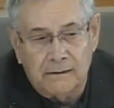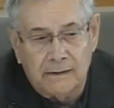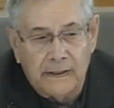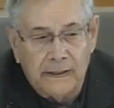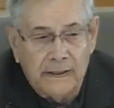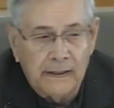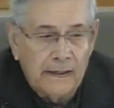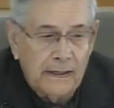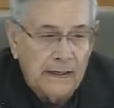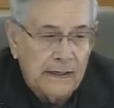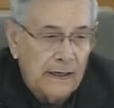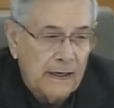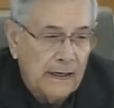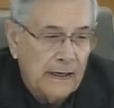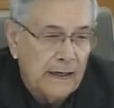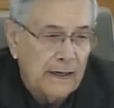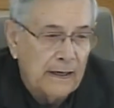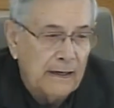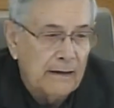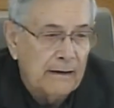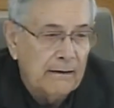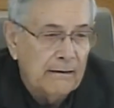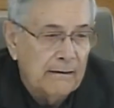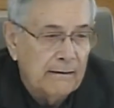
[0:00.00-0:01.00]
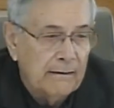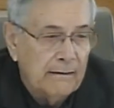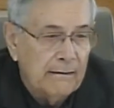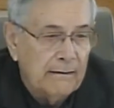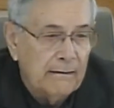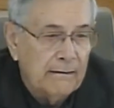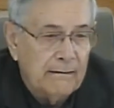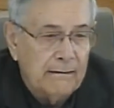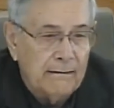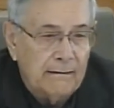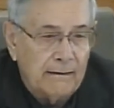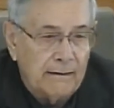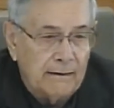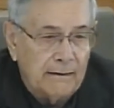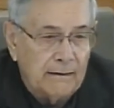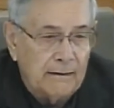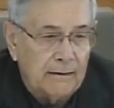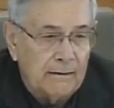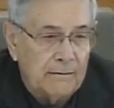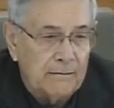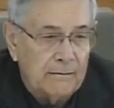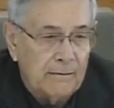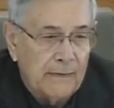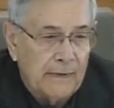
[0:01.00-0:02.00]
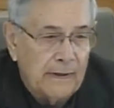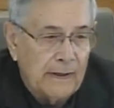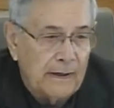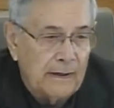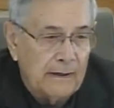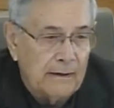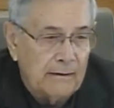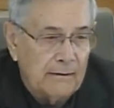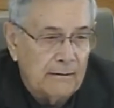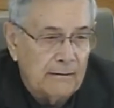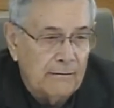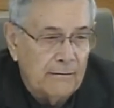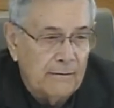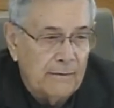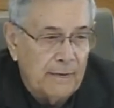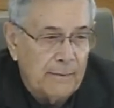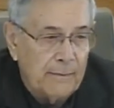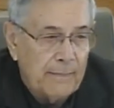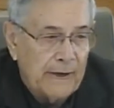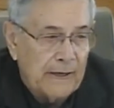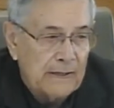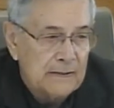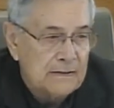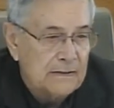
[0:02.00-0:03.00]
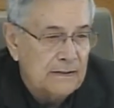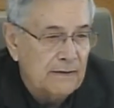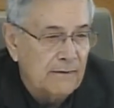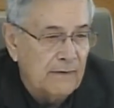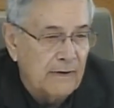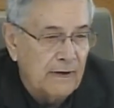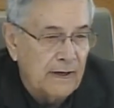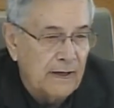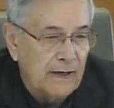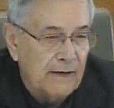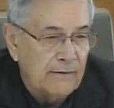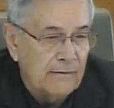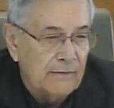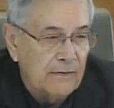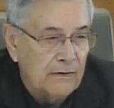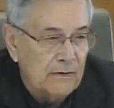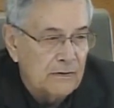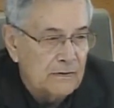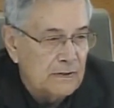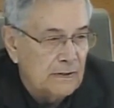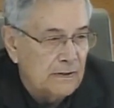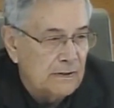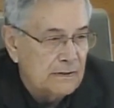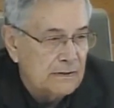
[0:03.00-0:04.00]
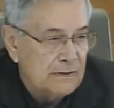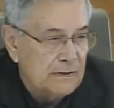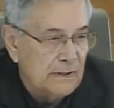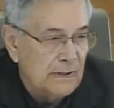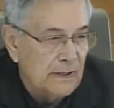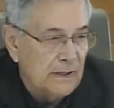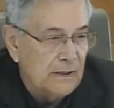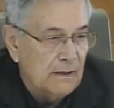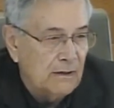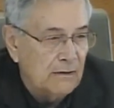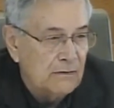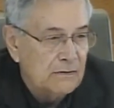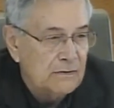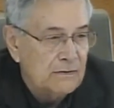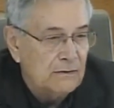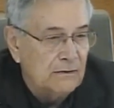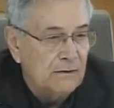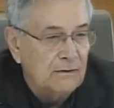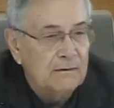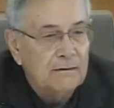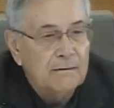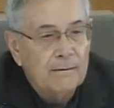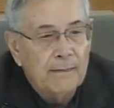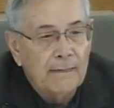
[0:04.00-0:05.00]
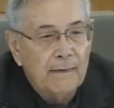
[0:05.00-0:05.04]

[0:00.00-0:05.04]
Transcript: EDA, and the past 7.5 years on the City Council.